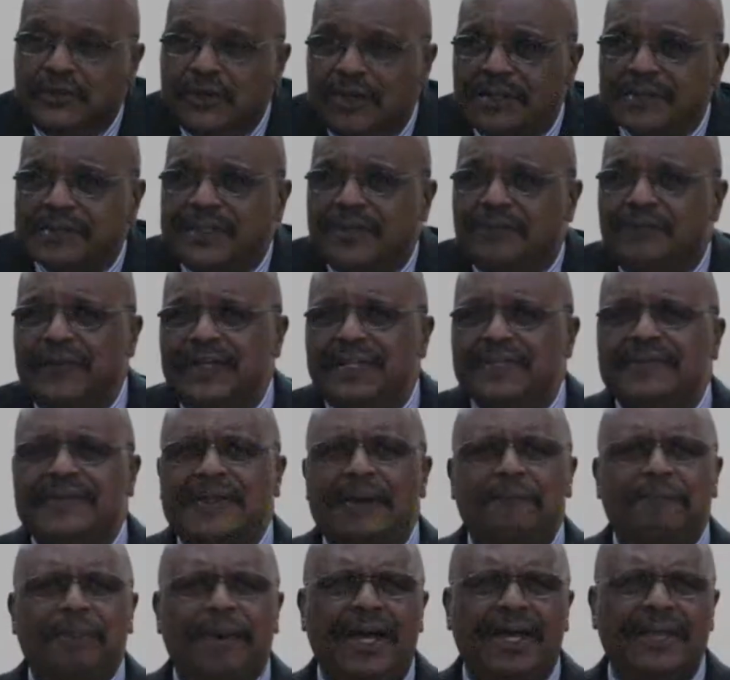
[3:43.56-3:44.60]
Joseph in
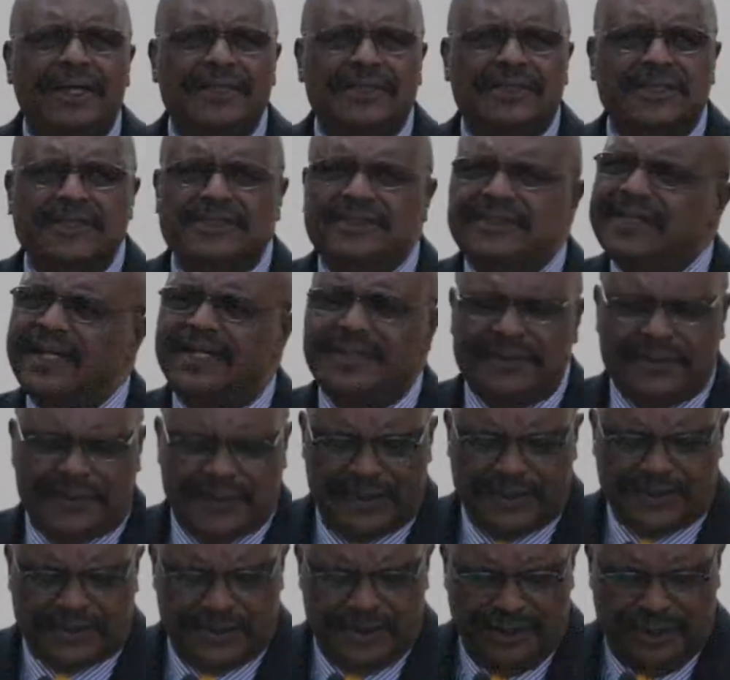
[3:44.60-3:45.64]
the palace. He's just
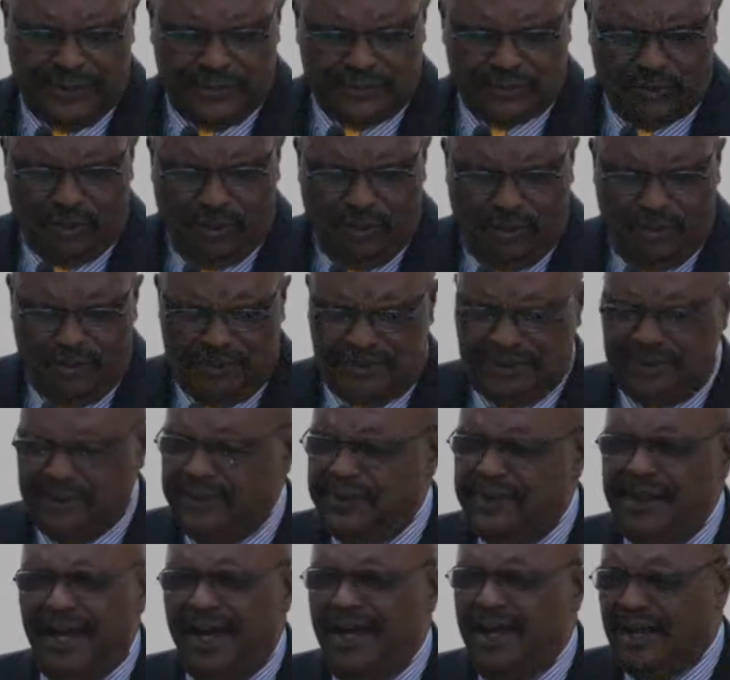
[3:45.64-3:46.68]
30 years old,
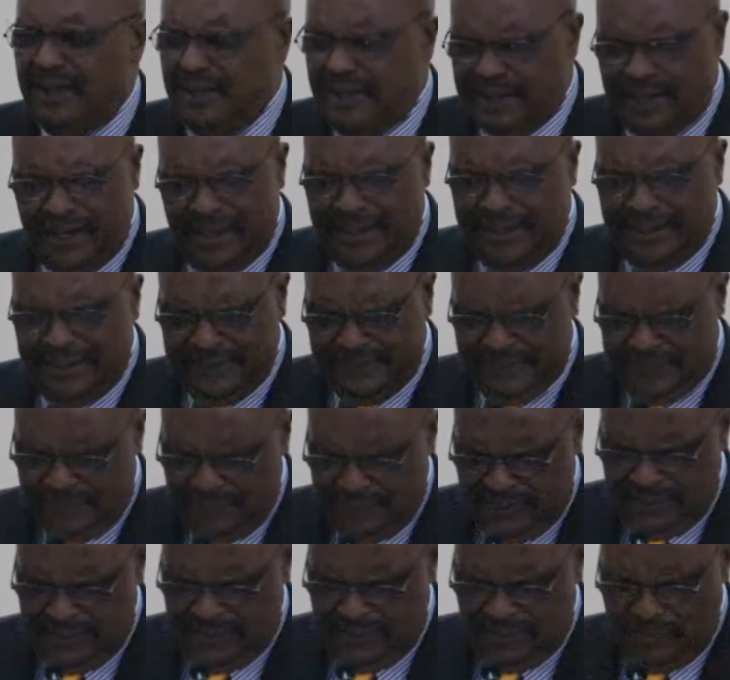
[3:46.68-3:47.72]
young guy.
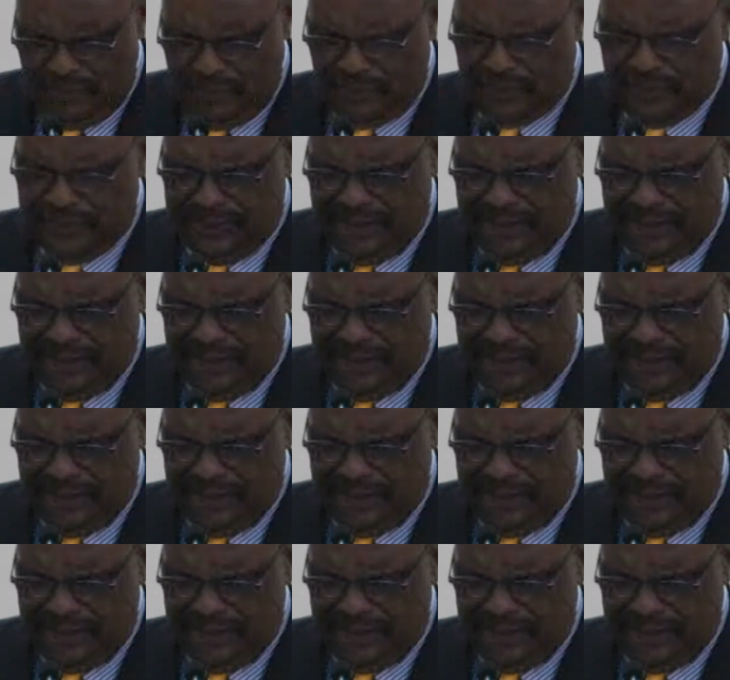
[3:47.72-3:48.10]
It's